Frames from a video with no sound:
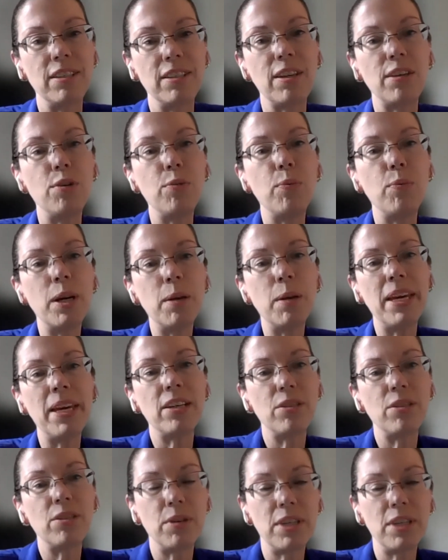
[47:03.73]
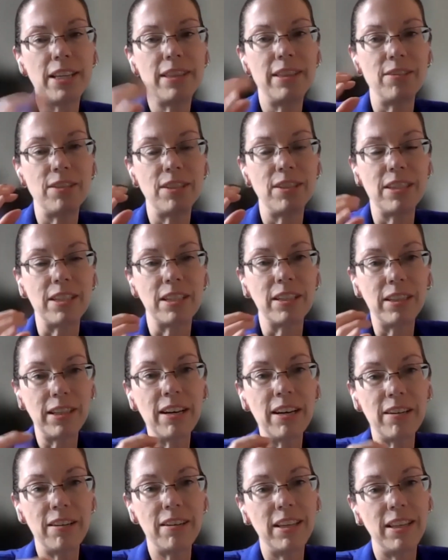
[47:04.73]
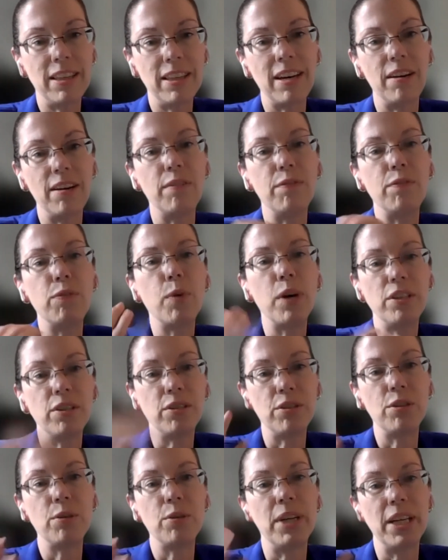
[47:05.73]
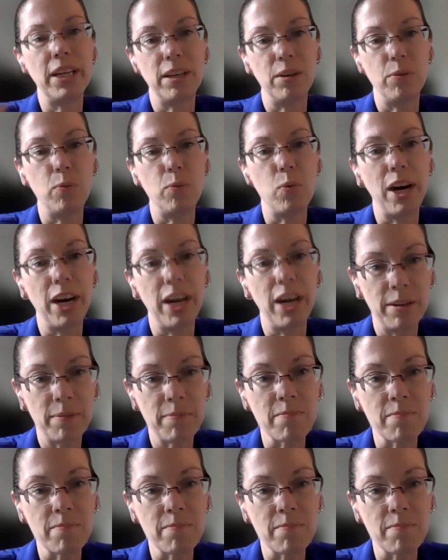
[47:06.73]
So you want to make sure that there's the clarity there of what you're doing and why.